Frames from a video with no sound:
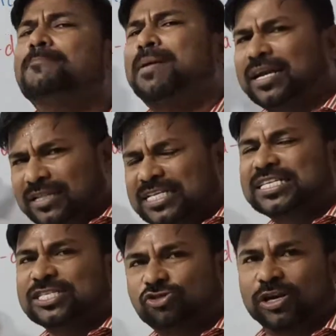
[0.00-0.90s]
But this
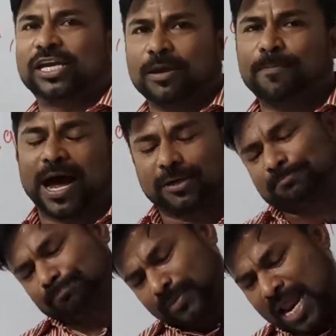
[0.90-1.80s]
is tricky
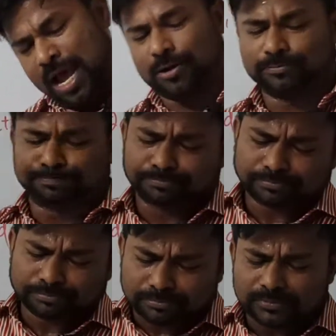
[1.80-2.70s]
part. Now,
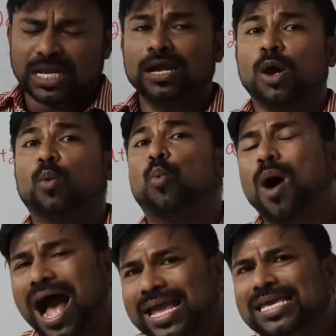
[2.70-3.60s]

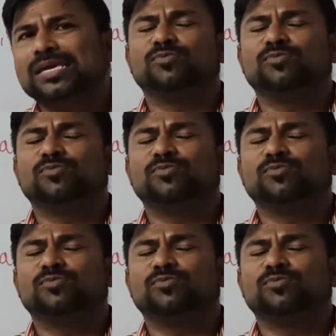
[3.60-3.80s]
why